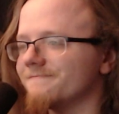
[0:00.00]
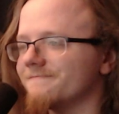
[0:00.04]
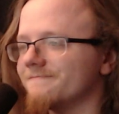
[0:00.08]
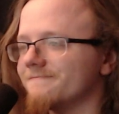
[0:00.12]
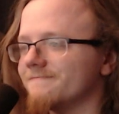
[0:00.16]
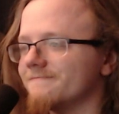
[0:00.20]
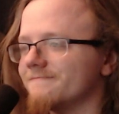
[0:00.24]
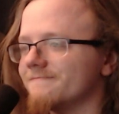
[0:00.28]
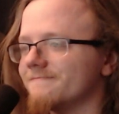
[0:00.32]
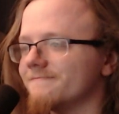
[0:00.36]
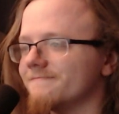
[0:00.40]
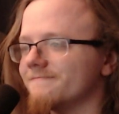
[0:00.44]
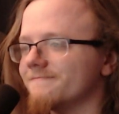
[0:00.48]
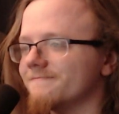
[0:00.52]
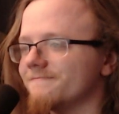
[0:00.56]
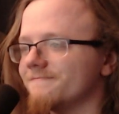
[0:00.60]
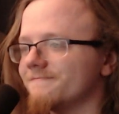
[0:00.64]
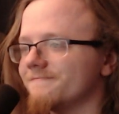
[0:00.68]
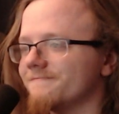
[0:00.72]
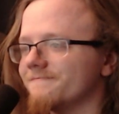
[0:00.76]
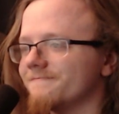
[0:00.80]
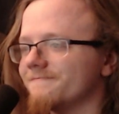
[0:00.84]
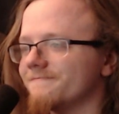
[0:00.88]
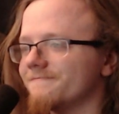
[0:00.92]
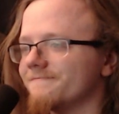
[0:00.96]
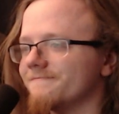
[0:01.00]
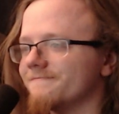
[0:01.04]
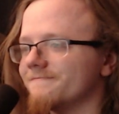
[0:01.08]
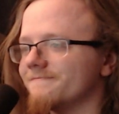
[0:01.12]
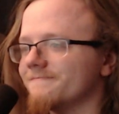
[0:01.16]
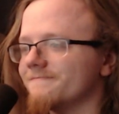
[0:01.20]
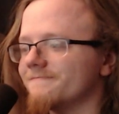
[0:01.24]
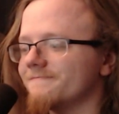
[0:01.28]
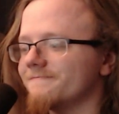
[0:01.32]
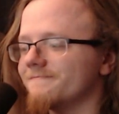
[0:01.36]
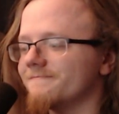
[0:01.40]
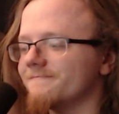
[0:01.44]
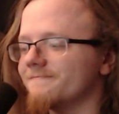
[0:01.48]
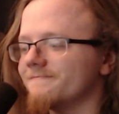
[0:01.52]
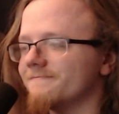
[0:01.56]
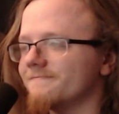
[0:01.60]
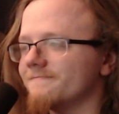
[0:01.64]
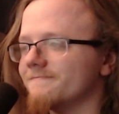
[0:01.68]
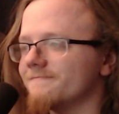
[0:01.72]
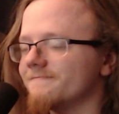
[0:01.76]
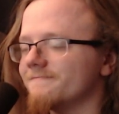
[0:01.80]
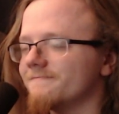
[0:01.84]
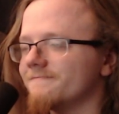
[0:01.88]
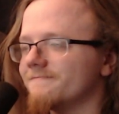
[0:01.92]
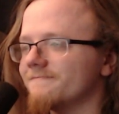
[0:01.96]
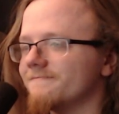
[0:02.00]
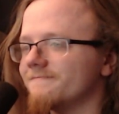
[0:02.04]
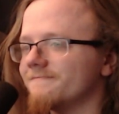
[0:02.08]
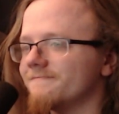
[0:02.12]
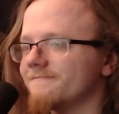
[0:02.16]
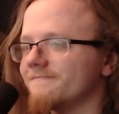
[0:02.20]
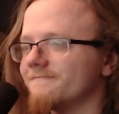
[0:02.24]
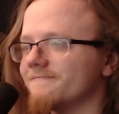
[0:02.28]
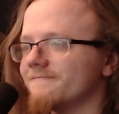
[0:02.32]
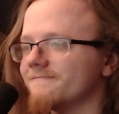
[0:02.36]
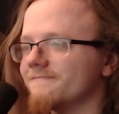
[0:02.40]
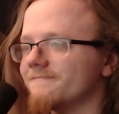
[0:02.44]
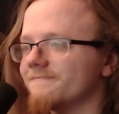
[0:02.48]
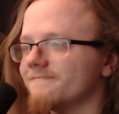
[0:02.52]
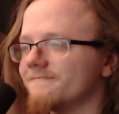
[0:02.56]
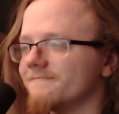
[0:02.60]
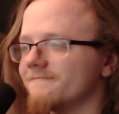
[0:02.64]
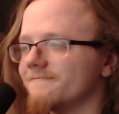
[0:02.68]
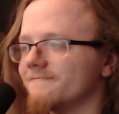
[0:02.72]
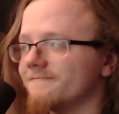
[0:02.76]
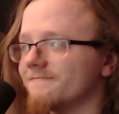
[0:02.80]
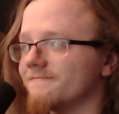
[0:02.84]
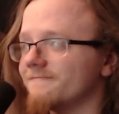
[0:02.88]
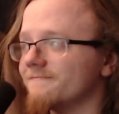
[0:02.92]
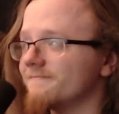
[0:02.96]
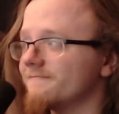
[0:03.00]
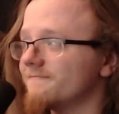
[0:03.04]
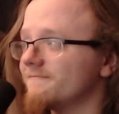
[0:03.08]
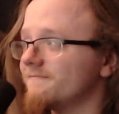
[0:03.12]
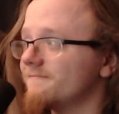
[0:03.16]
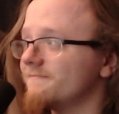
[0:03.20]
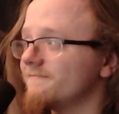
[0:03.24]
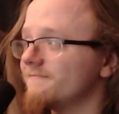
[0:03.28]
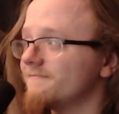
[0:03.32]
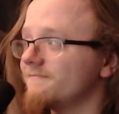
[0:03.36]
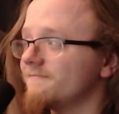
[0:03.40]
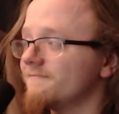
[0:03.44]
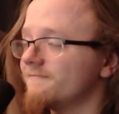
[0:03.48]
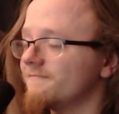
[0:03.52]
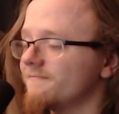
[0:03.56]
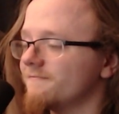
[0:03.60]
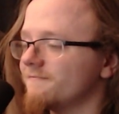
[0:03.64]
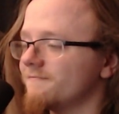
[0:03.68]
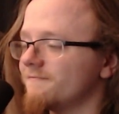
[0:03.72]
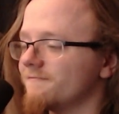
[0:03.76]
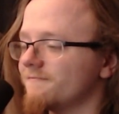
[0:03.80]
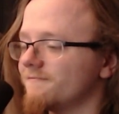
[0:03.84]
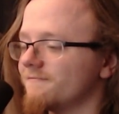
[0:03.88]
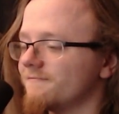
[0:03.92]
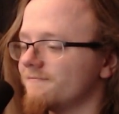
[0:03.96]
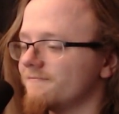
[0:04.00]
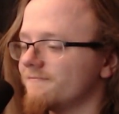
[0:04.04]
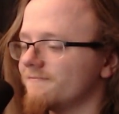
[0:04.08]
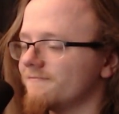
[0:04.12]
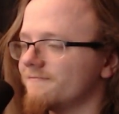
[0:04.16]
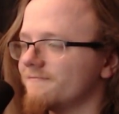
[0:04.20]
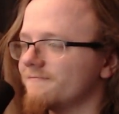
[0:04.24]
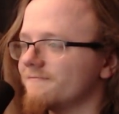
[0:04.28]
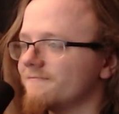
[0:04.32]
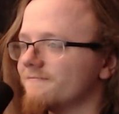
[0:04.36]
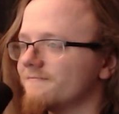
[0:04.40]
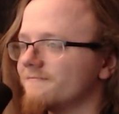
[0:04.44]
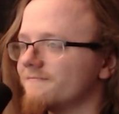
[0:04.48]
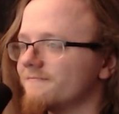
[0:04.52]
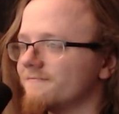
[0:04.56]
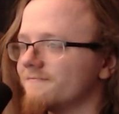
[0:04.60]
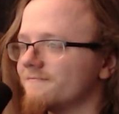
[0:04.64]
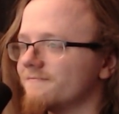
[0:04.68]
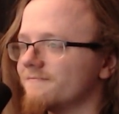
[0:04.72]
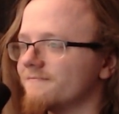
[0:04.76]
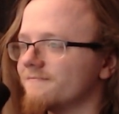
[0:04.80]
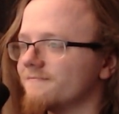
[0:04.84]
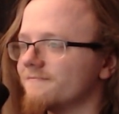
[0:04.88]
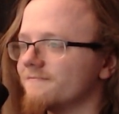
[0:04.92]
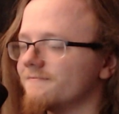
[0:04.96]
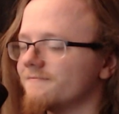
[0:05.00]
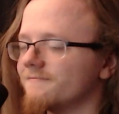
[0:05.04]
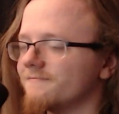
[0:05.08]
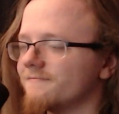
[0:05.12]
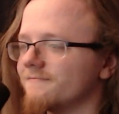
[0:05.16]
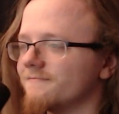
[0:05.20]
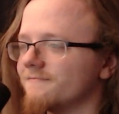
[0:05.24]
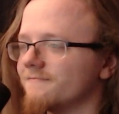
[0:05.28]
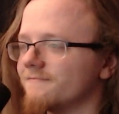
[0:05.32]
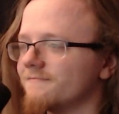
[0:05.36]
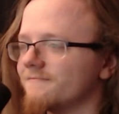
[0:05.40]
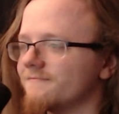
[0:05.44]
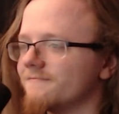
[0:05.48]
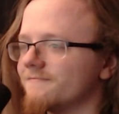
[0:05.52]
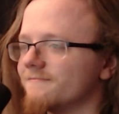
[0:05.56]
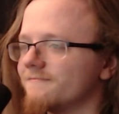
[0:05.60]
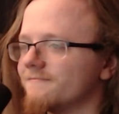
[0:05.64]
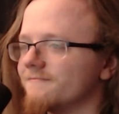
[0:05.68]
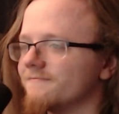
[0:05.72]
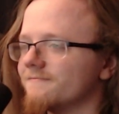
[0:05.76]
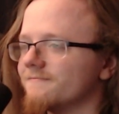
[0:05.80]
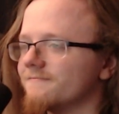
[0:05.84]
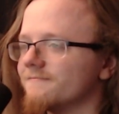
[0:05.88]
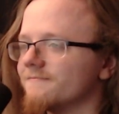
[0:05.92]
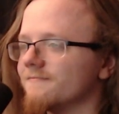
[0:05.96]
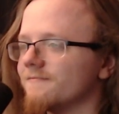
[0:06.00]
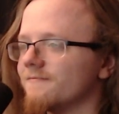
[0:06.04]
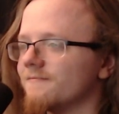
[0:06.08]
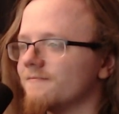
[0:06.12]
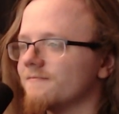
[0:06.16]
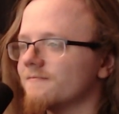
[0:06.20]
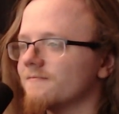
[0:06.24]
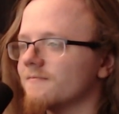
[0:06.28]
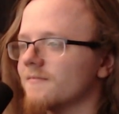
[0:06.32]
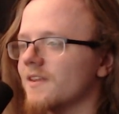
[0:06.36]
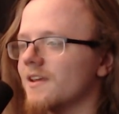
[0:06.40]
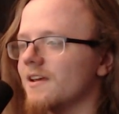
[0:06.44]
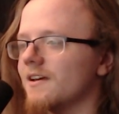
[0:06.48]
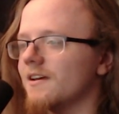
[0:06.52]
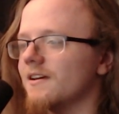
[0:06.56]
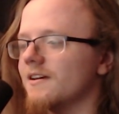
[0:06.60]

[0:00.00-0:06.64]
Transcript: The person shown says nothing.